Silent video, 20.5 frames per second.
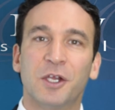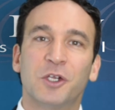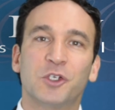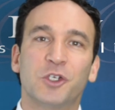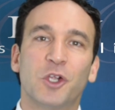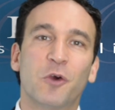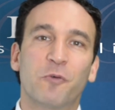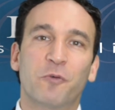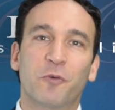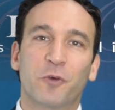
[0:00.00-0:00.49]

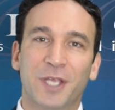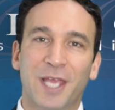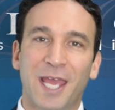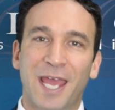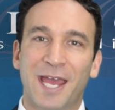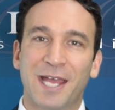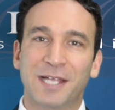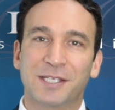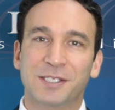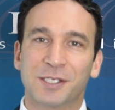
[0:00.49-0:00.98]
Don't
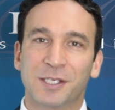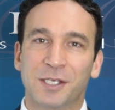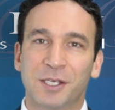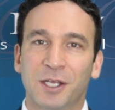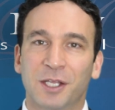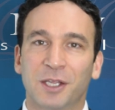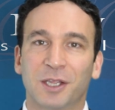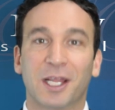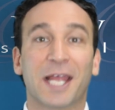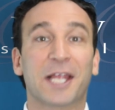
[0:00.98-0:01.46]
forget,
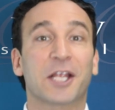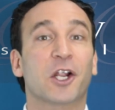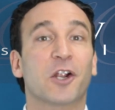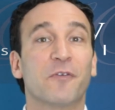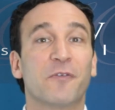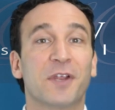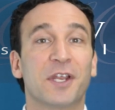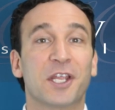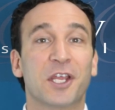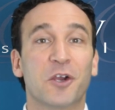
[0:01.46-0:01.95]
like
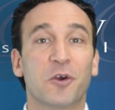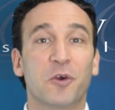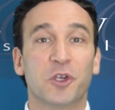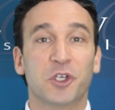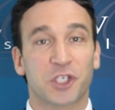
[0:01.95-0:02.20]
our video,